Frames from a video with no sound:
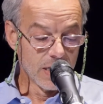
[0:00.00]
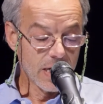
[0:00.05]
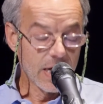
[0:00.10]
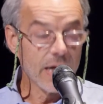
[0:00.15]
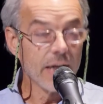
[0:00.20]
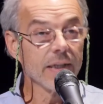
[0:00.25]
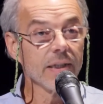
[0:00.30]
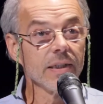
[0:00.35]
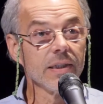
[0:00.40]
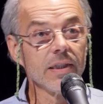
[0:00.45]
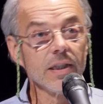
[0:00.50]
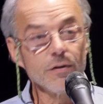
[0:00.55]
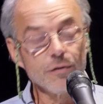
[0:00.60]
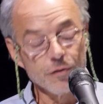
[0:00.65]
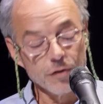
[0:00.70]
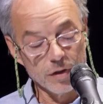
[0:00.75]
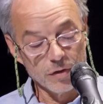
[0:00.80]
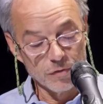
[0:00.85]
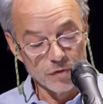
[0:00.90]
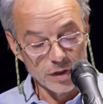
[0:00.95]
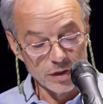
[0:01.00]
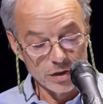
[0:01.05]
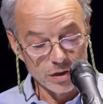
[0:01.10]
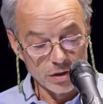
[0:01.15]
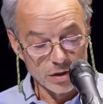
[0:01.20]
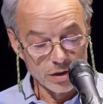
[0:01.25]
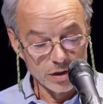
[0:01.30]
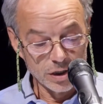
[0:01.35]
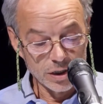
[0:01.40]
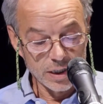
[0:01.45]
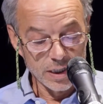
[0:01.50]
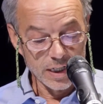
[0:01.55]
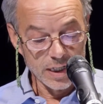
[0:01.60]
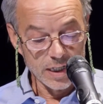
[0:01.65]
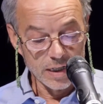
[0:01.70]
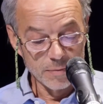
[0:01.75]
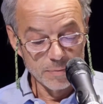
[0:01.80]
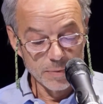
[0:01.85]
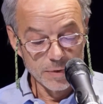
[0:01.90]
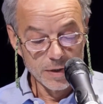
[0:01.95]
At a different research
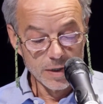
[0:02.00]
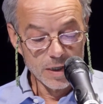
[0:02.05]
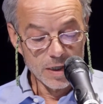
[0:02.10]
camp,